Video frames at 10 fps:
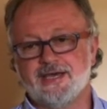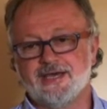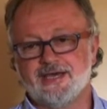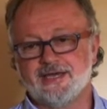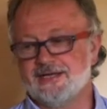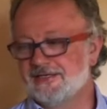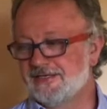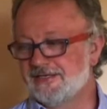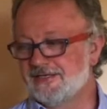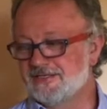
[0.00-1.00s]
And
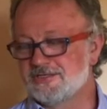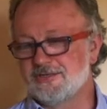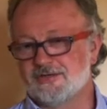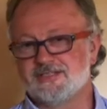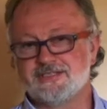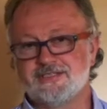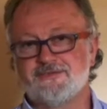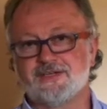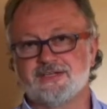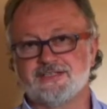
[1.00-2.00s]
it's not as
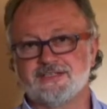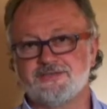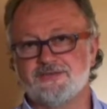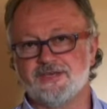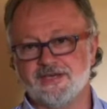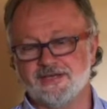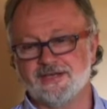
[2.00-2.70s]
difficult as you think.